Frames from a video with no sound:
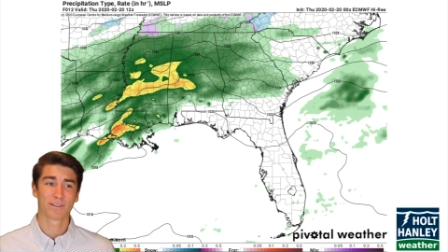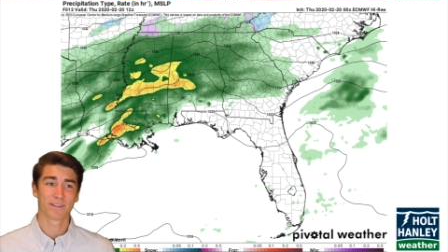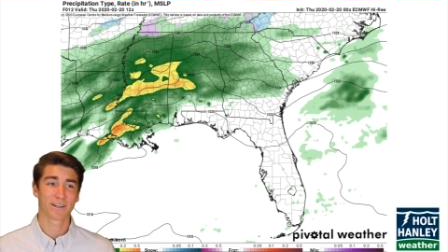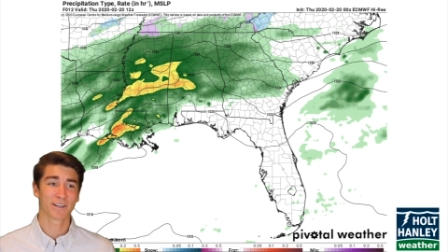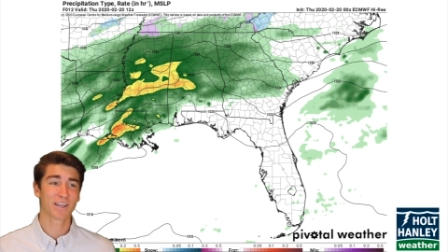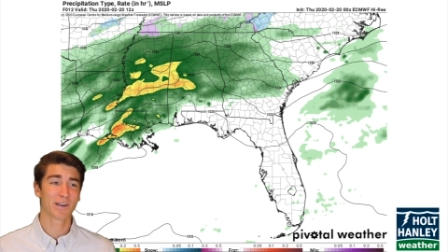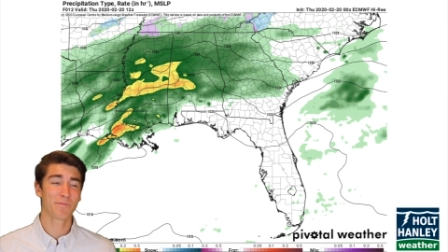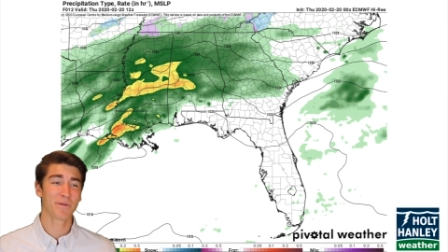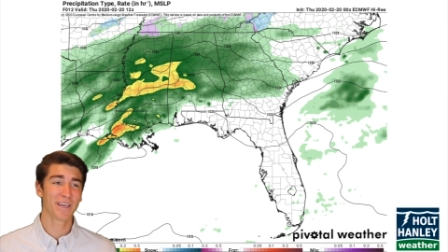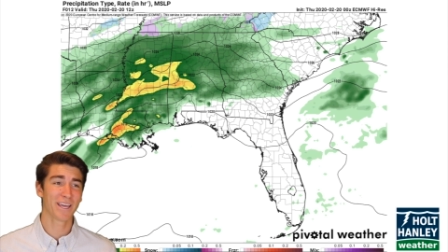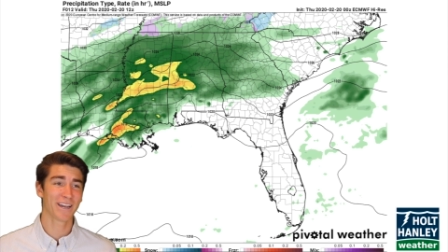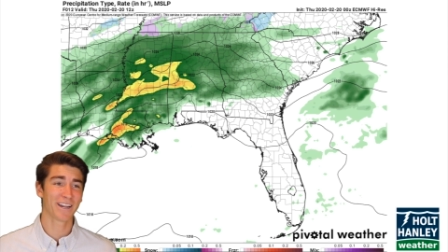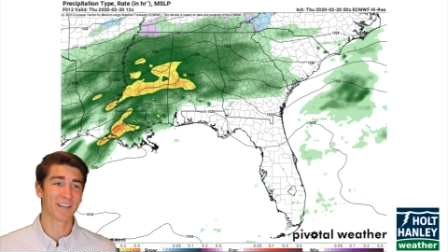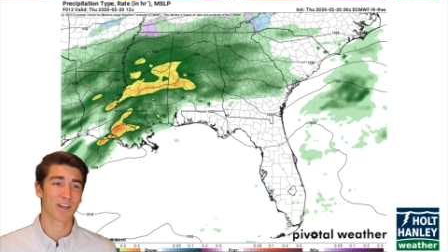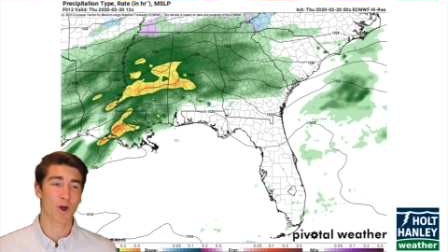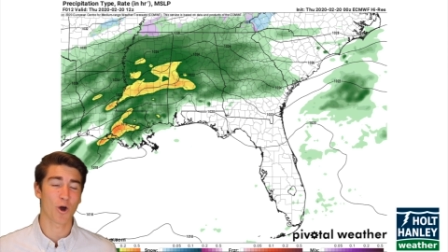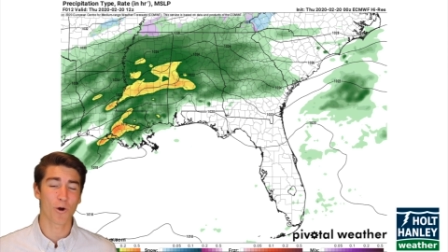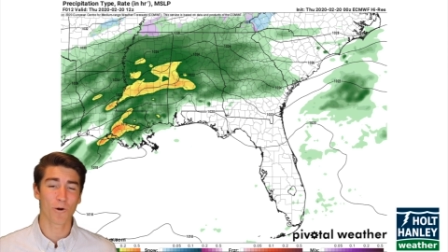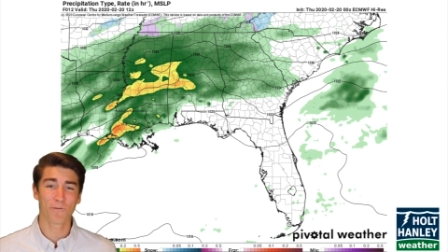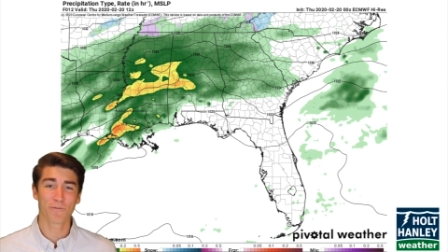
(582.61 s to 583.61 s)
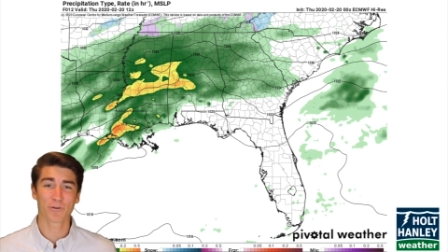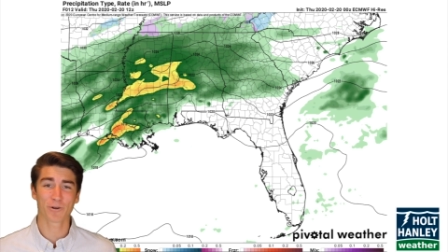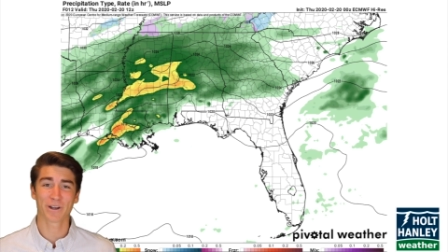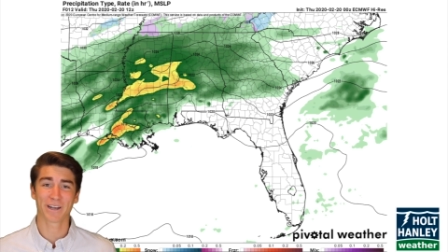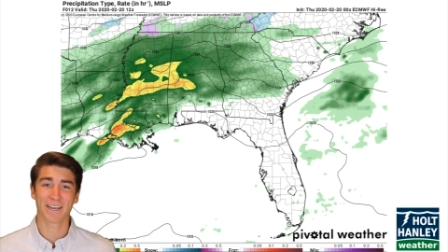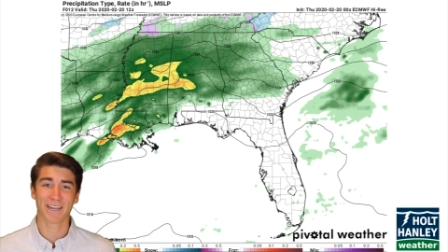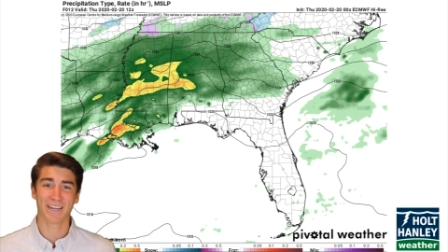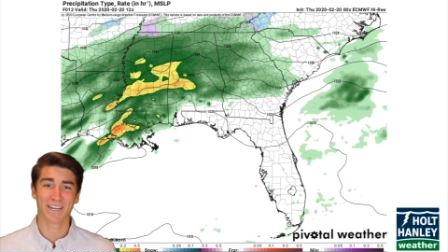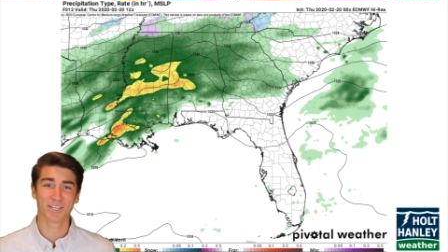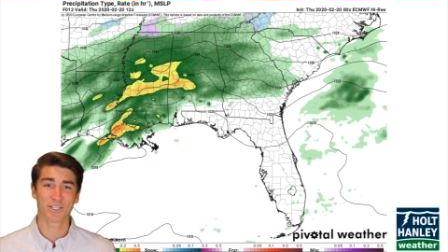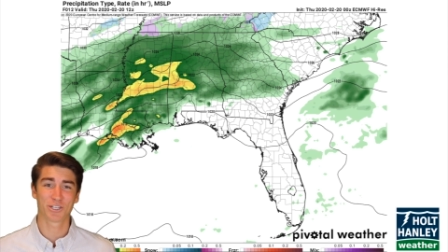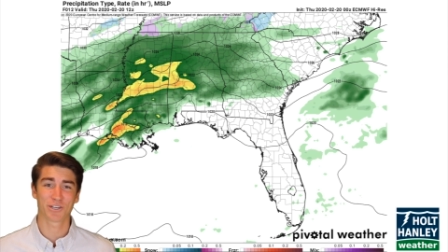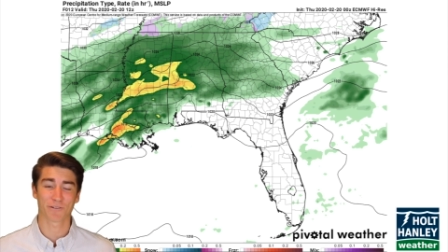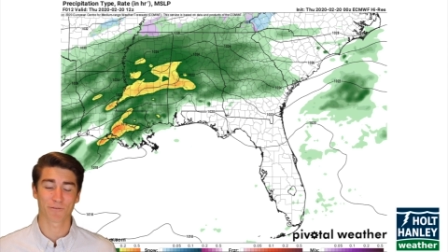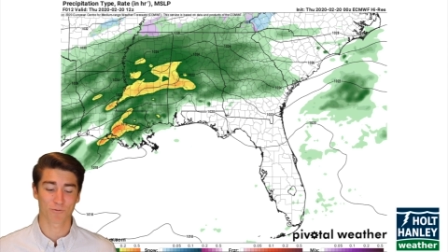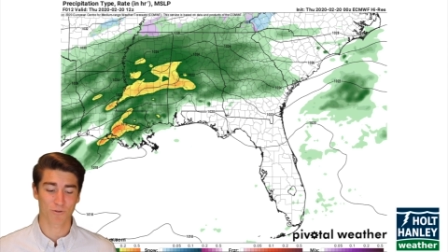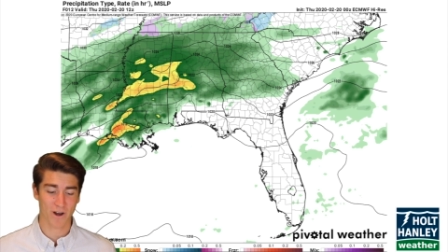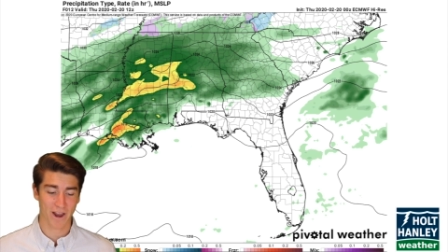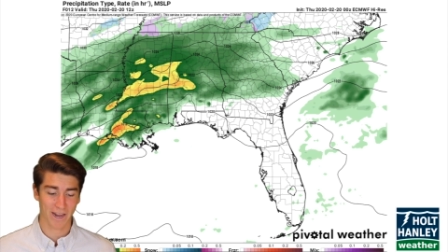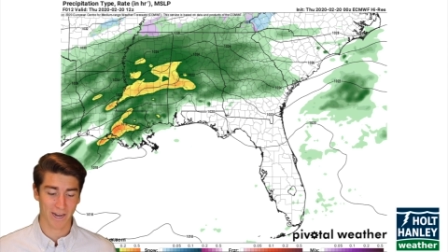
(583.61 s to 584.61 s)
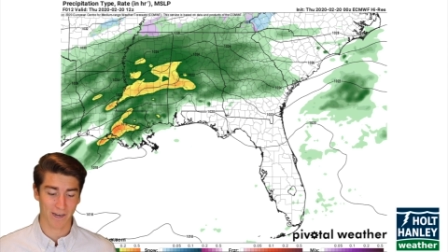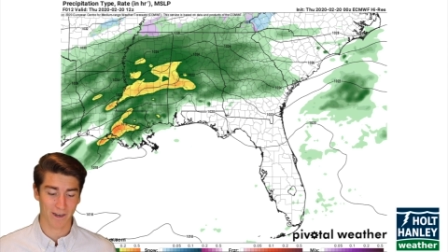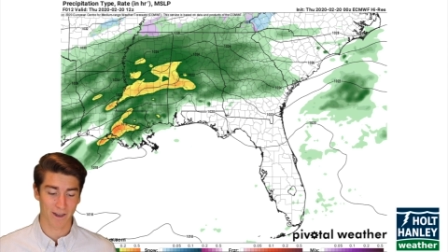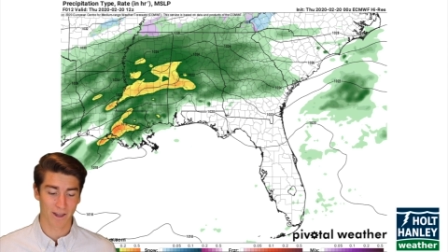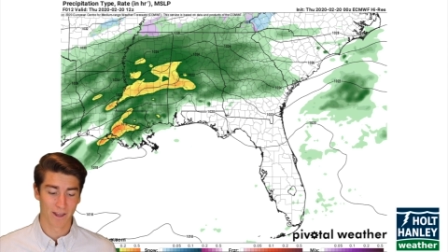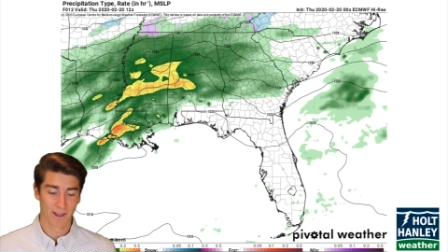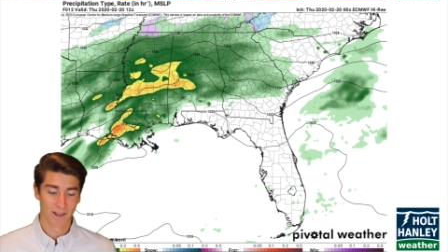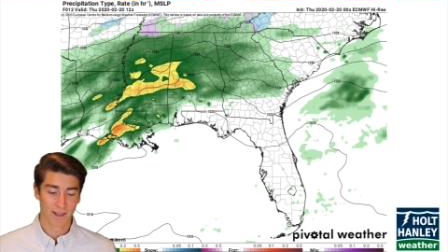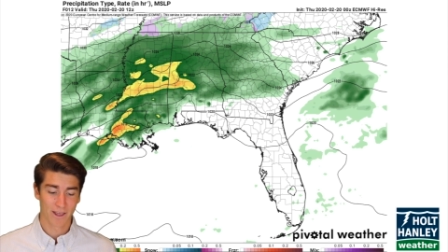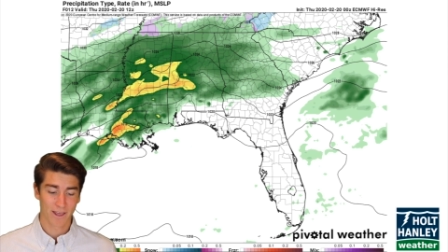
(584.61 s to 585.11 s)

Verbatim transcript: they're going to be getting over an inch of rain.